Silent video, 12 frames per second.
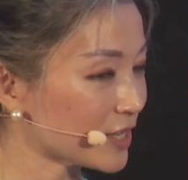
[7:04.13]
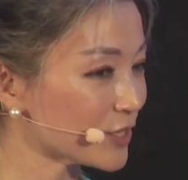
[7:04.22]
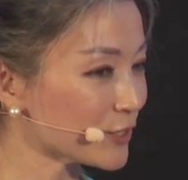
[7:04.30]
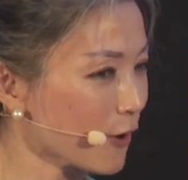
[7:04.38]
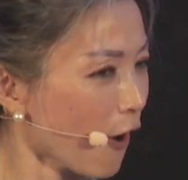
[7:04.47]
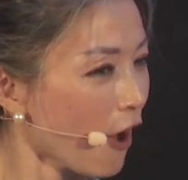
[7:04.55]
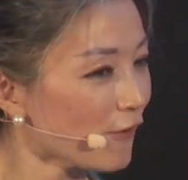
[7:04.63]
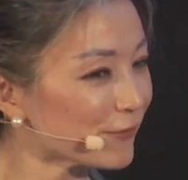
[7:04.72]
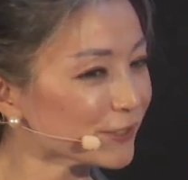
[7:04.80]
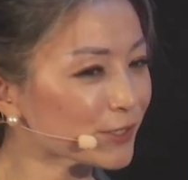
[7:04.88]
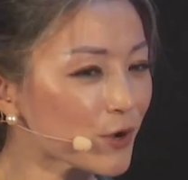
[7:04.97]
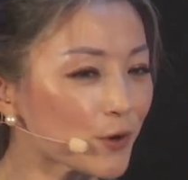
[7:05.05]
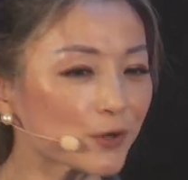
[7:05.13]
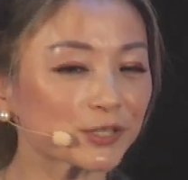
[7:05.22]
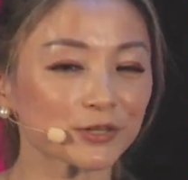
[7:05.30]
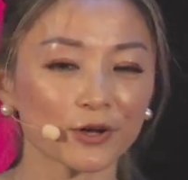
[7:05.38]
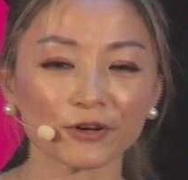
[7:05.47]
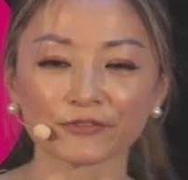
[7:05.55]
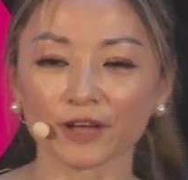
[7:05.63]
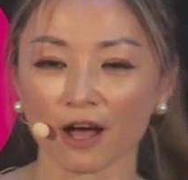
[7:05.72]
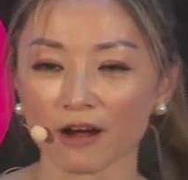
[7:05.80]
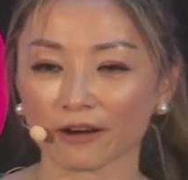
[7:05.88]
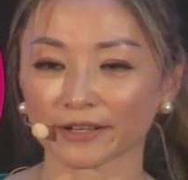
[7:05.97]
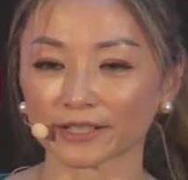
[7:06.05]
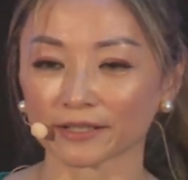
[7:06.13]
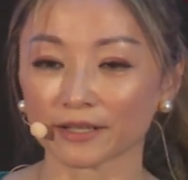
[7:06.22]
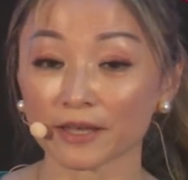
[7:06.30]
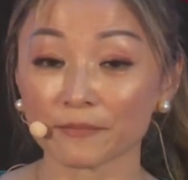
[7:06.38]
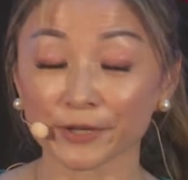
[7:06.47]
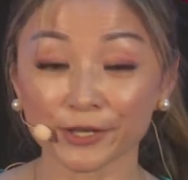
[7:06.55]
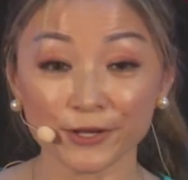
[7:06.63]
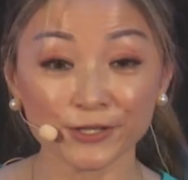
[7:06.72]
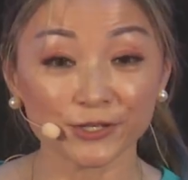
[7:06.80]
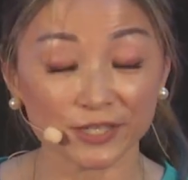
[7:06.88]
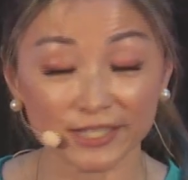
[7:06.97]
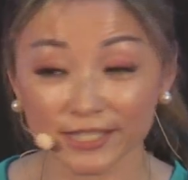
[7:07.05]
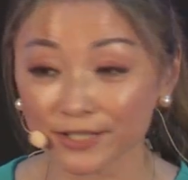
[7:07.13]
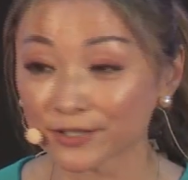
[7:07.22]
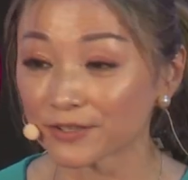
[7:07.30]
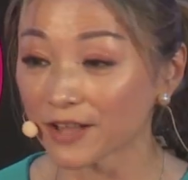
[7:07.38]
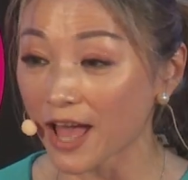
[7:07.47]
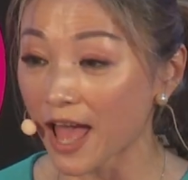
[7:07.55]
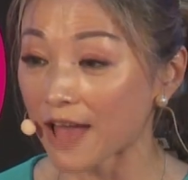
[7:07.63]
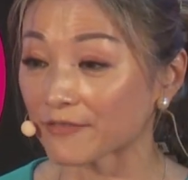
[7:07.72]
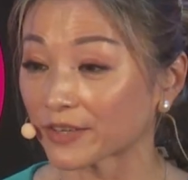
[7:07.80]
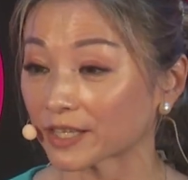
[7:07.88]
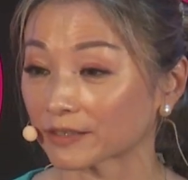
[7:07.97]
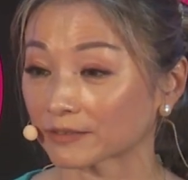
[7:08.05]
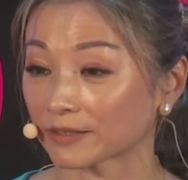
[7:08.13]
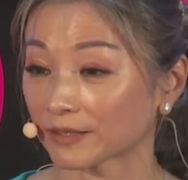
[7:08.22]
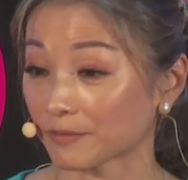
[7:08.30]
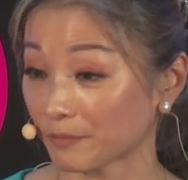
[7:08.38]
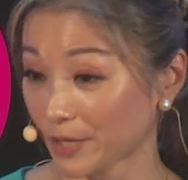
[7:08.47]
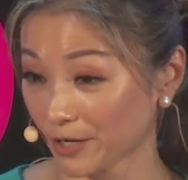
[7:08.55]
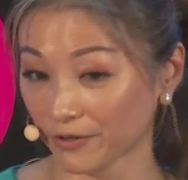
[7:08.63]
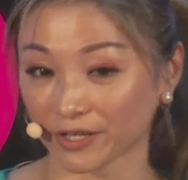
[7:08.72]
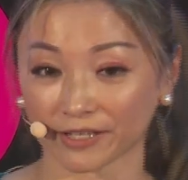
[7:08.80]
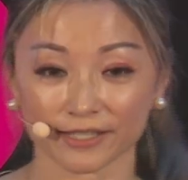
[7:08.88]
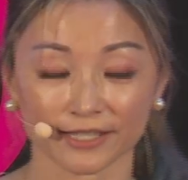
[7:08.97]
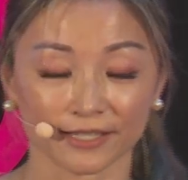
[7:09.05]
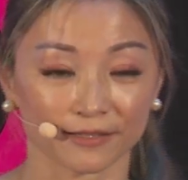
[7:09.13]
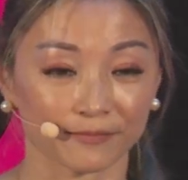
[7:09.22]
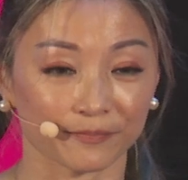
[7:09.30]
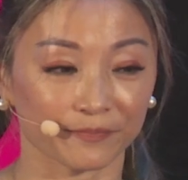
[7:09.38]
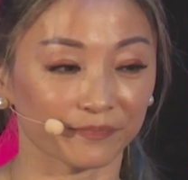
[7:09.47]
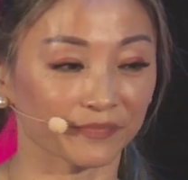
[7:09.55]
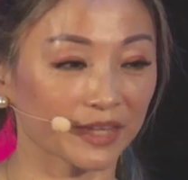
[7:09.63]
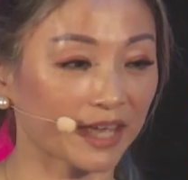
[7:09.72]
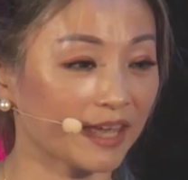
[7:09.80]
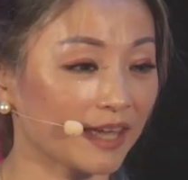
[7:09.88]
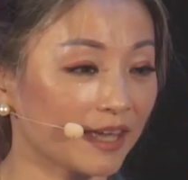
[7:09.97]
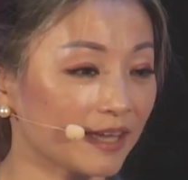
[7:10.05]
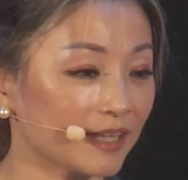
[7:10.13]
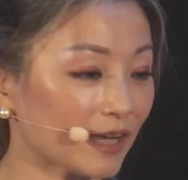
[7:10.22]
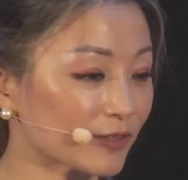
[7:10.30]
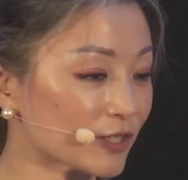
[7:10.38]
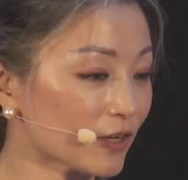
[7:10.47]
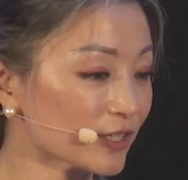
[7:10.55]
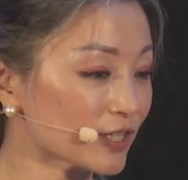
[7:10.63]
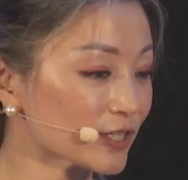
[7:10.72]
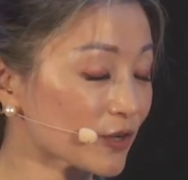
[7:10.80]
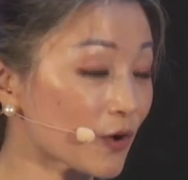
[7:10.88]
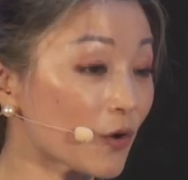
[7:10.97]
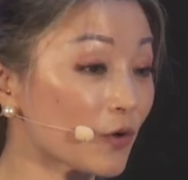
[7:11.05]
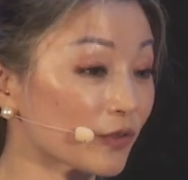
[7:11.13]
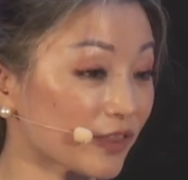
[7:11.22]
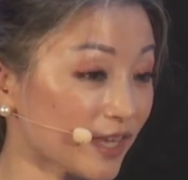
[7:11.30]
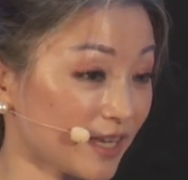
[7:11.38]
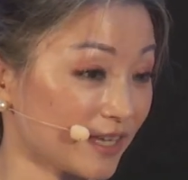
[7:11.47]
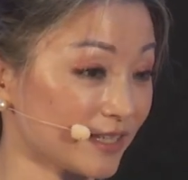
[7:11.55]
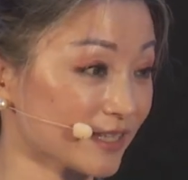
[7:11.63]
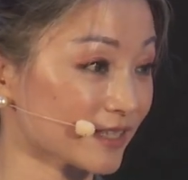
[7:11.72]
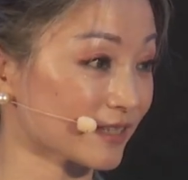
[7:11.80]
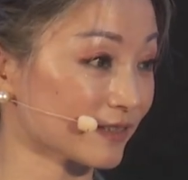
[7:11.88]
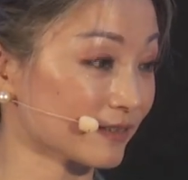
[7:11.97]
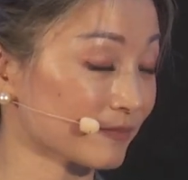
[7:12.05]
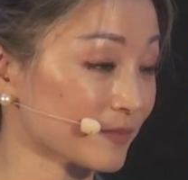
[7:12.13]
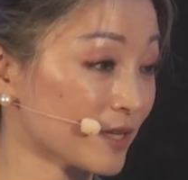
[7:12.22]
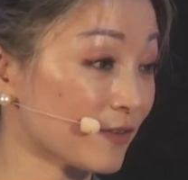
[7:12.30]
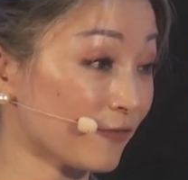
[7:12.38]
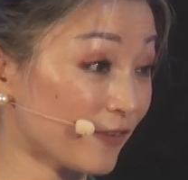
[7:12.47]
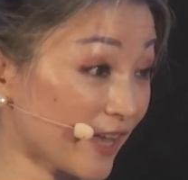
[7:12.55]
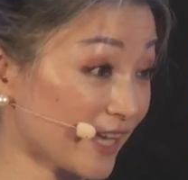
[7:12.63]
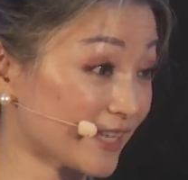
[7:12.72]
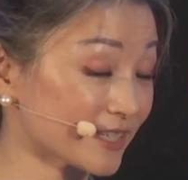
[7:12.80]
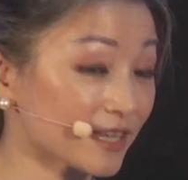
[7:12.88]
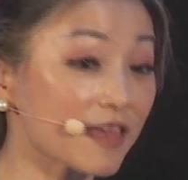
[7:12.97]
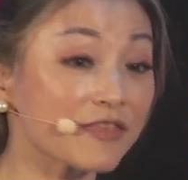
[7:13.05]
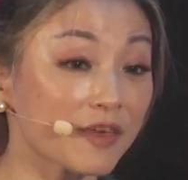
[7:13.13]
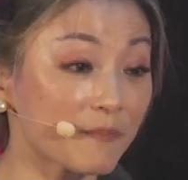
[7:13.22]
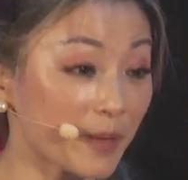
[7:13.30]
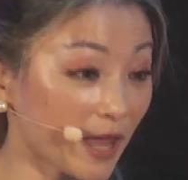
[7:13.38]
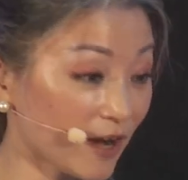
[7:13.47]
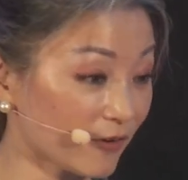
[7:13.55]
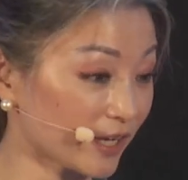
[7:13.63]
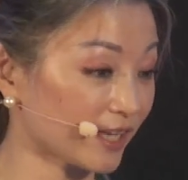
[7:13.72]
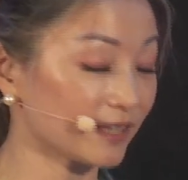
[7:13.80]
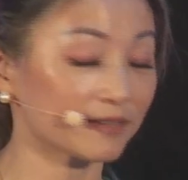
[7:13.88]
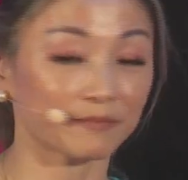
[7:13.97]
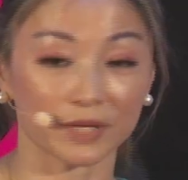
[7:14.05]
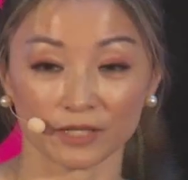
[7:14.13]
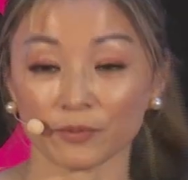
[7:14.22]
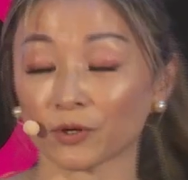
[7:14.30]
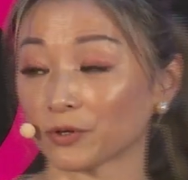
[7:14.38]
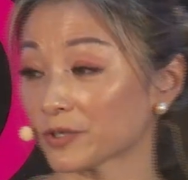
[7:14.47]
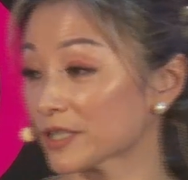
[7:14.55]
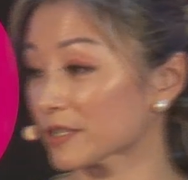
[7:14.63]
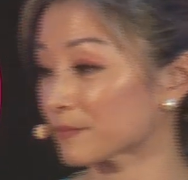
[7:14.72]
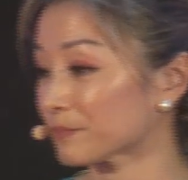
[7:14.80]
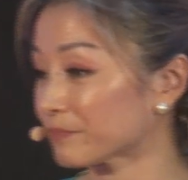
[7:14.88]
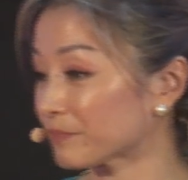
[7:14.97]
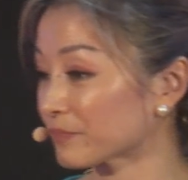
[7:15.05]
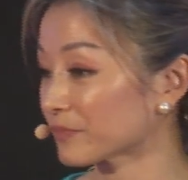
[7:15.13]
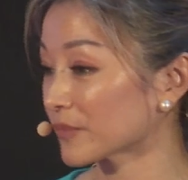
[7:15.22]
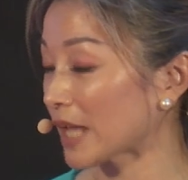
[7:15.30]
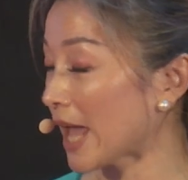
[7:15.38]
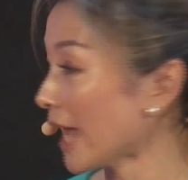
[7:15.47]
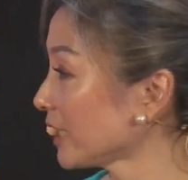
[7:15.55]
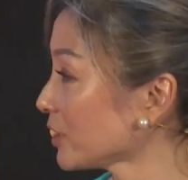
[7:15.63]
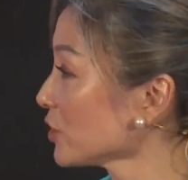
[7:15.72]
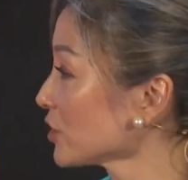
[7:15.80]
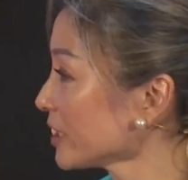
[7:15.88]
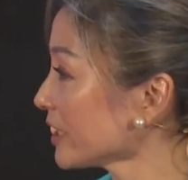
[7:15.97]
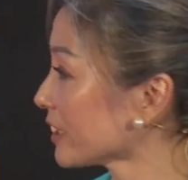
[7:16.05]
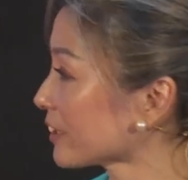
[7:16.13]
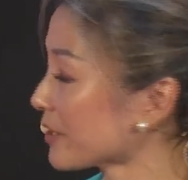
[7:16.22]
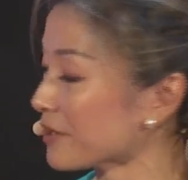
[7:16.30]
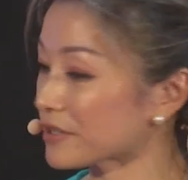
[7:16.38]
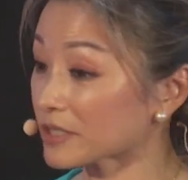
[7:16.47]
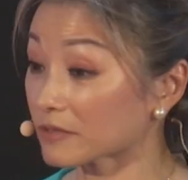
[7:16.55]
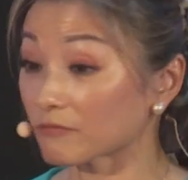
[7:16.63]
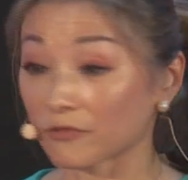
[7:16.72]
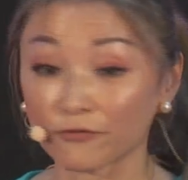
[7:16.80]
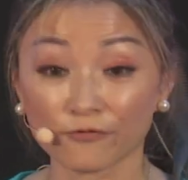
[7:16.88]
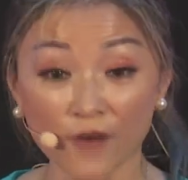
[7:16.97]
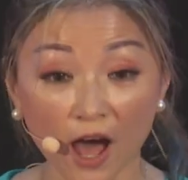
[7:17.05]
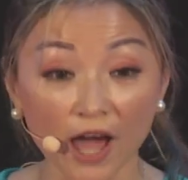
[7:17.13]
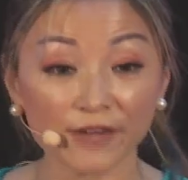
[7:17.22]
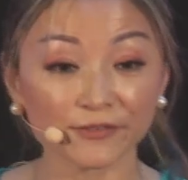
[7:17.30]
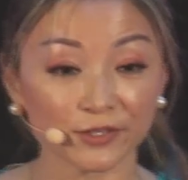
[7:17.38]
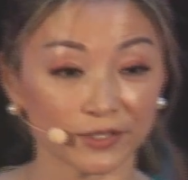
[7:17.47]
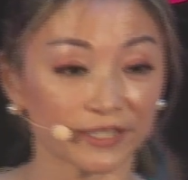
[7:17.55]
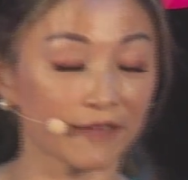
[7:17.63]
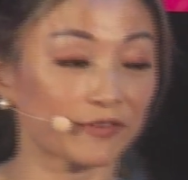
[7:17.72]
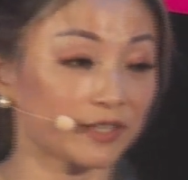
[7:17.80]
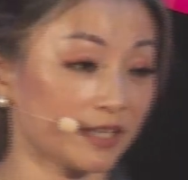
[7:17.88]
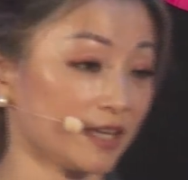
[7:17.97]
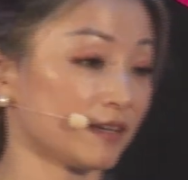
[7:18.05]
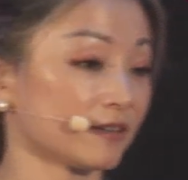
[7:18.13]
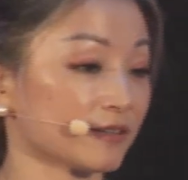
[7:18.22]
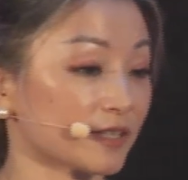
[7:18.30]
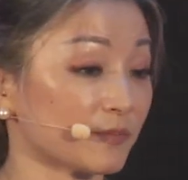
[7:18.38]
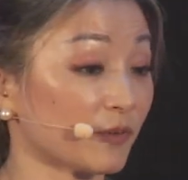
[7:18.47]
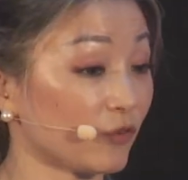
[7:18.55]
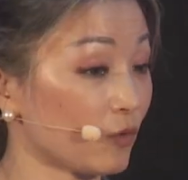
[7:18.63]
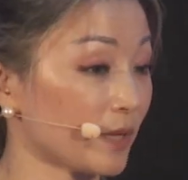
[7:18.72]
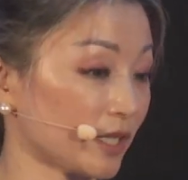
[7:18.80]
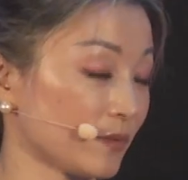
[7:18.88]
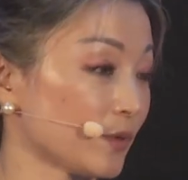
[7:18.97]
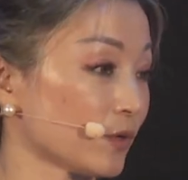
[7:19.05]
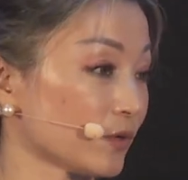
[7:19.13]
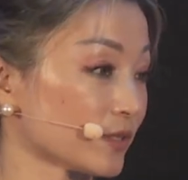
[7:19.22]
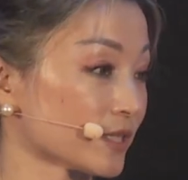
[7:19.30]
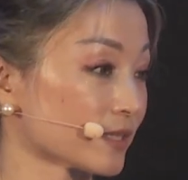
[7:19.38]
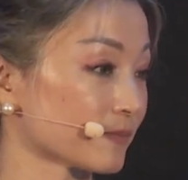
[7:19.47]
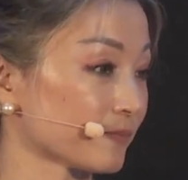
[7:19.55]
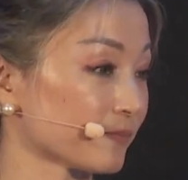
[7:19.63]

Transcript: you're often caught off guard because you're still having periods. Now, doctors call this phase the perimenopause, and it usually occurs 5 to 7 years before menopause.